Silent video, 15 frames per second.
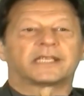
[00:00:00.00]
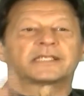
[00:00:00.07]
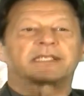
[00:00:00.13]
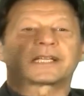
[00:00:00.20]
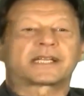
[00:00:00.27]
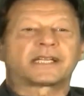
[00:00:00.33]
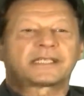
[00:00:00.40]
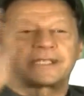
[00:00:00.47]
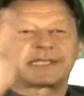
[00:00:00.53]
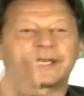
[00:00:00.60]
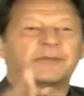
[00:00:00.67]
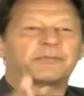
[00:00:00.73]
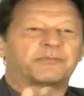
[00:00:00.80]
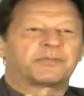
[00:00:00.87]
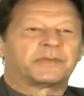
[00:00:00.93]
He had a
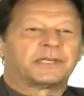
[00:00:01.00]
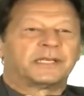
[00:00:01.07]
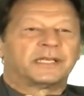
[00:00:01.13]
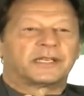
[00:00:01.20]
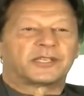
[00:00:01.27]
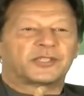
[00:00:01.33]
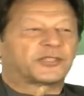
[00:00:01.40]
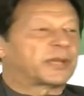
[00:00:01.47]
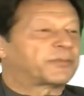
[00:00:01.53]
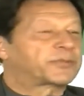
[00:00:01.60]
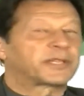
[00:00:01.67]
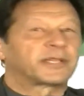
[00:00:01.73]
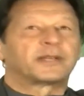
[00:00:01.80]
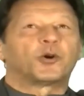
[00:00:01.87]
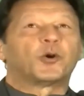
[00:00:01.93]
ticker tape
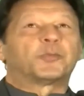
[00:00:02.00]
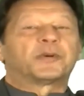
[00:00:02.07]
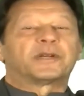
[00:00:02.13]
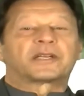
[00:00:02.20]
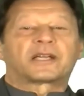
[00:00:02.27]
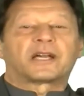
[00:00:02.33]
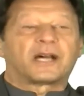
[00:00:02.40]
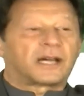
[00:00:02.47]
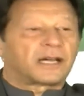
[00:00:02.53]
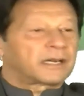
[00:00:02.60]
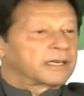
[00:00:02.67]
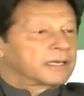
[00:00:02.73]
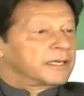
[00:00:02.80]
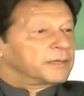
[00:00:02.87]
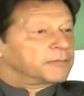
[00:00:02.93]
reception, open
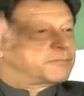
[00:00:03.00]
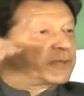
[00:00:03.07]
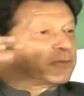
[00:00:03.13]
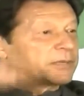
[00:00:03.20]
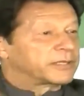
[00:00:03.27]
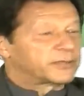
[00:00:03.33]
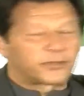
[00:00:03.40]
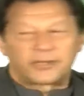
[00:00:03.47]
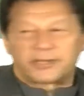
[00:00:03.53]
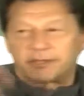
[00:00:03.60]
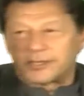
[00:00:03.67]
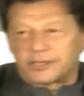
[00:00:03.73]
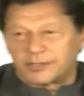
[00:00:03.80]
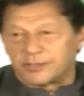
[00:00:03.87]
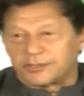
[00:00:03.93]
car, people
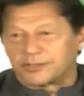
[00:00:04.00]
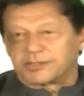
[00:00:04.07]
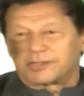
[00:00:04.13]
throwing,